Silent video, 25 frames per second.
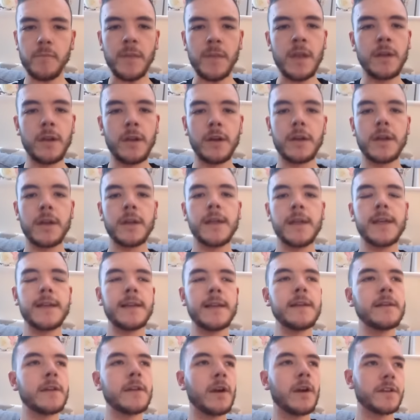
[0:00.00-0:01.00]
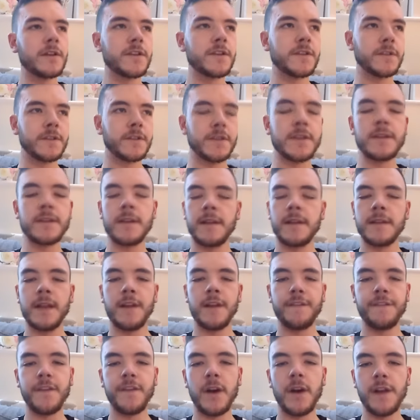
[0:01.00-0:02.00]
it didn't cost us, and
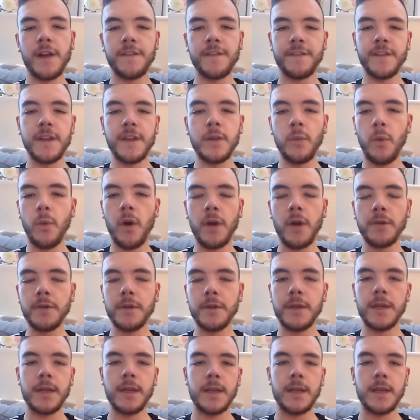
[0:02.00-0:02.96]
that 5v1,